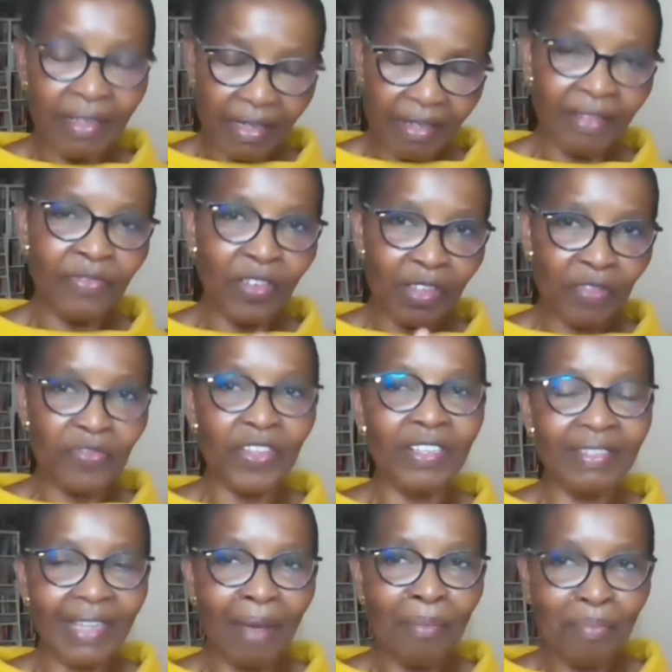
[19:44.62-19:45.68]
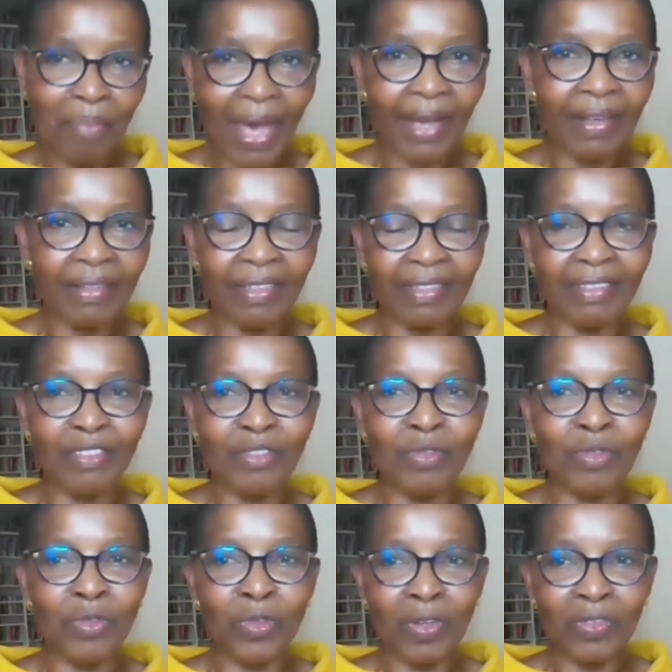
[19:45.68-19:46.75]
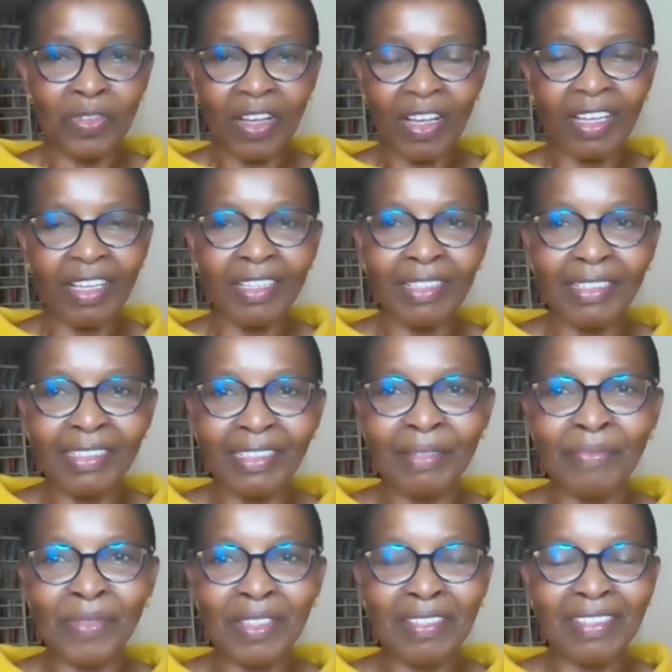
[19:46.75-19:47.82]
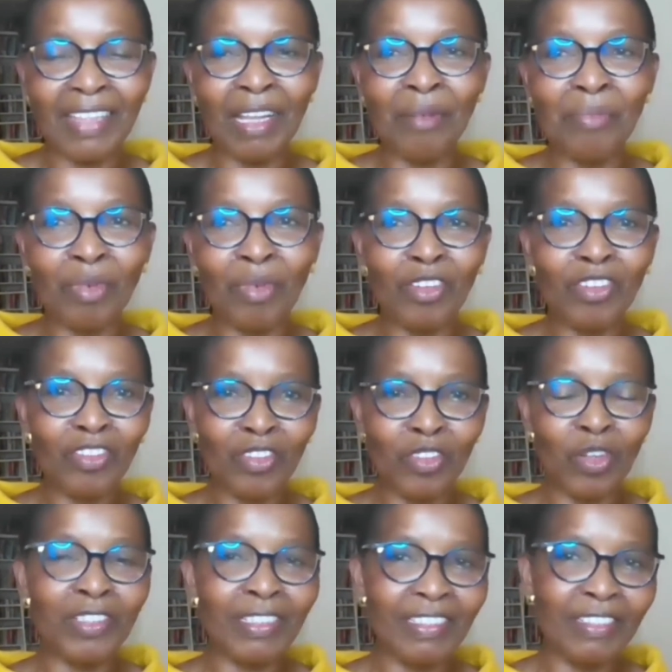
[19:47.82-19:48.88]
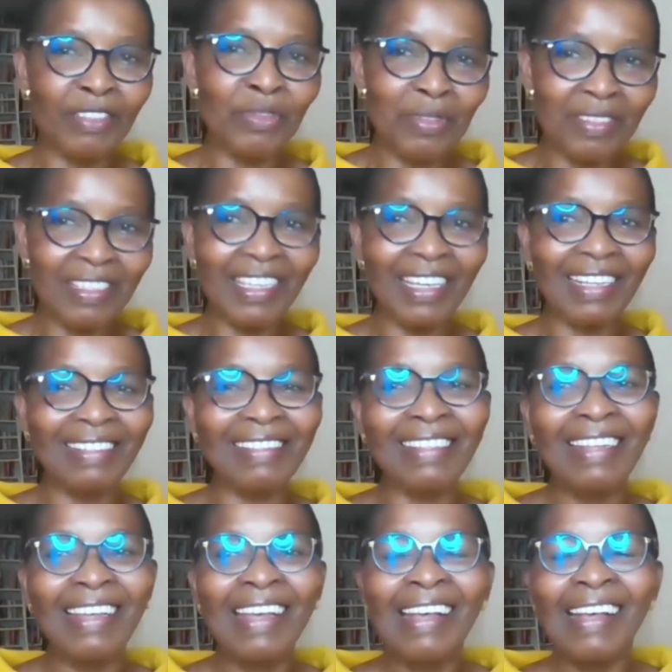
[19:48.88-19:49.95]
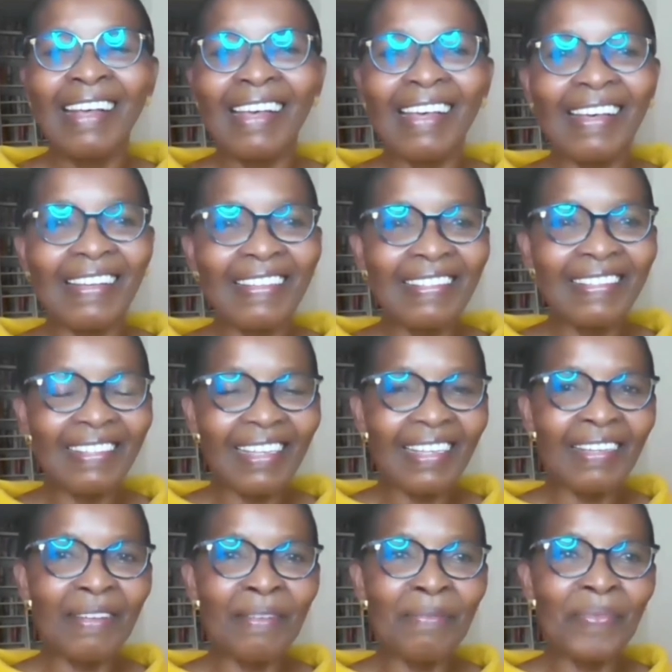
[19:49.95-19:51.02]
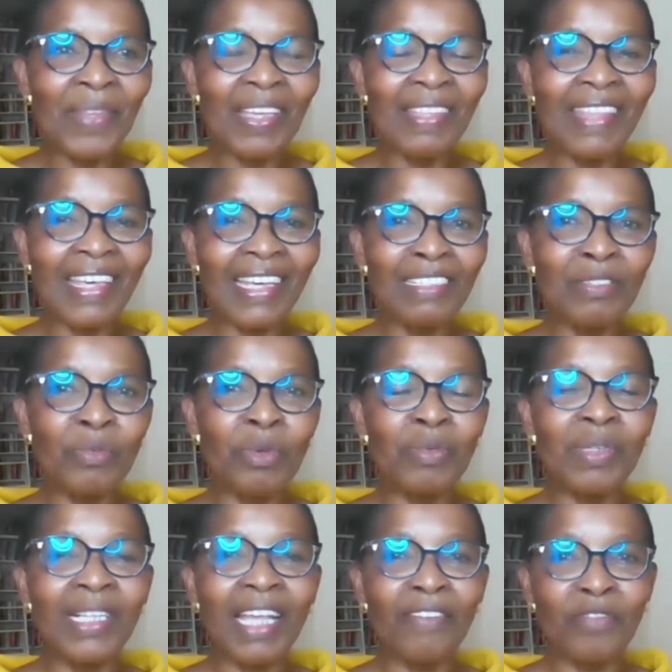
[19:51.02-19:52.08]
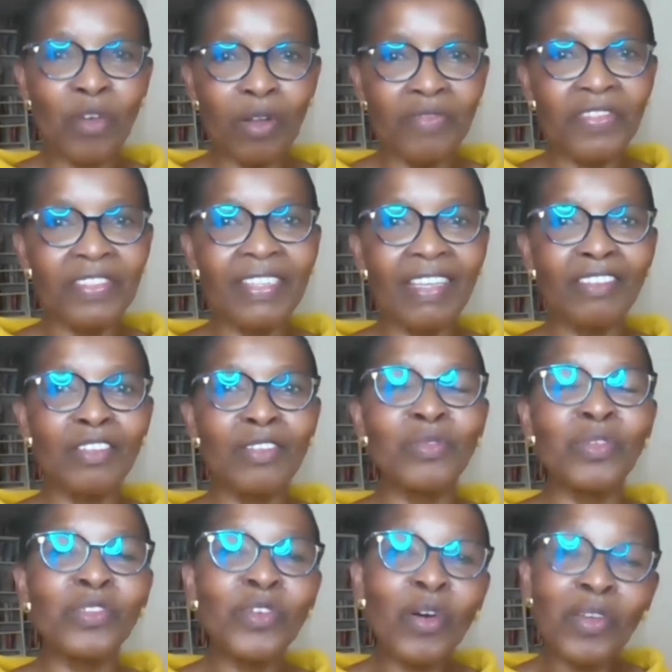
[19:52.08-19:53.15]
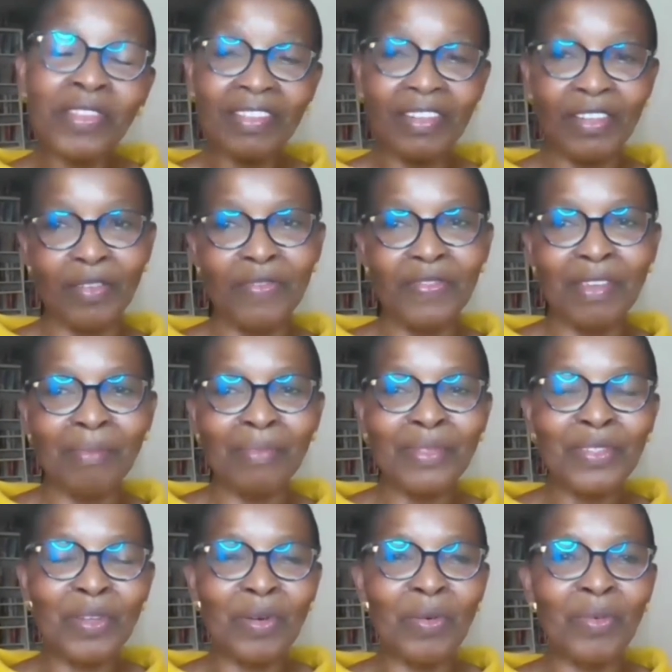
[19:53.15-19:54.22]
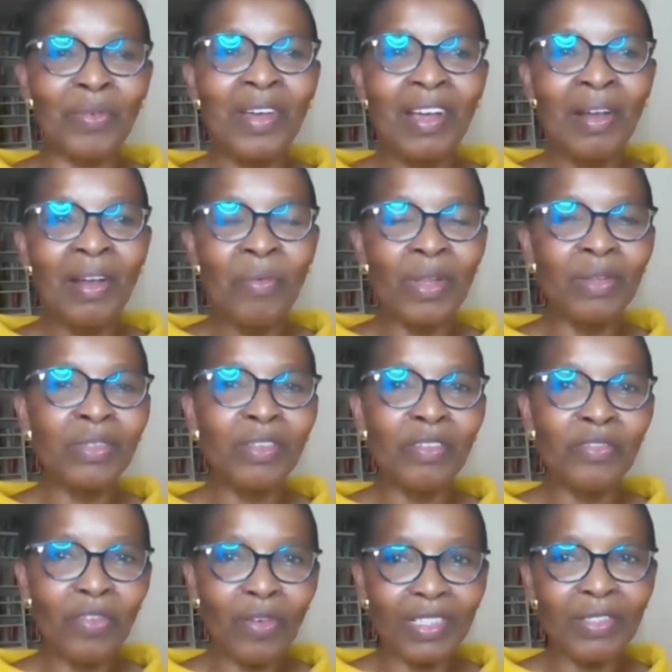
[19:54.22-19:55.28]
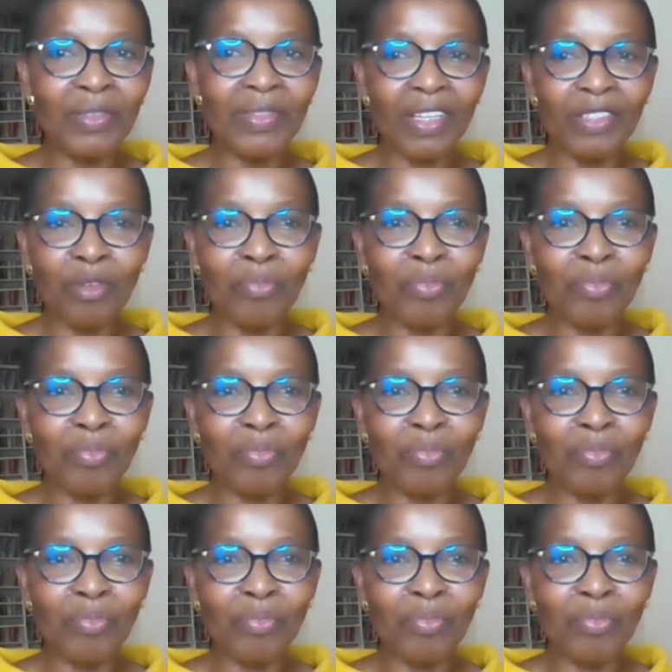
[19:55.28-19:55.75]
for the first time back to Stellenbosch, not to Steers, and that we will have conversations with all three of them. So we're looking forward to that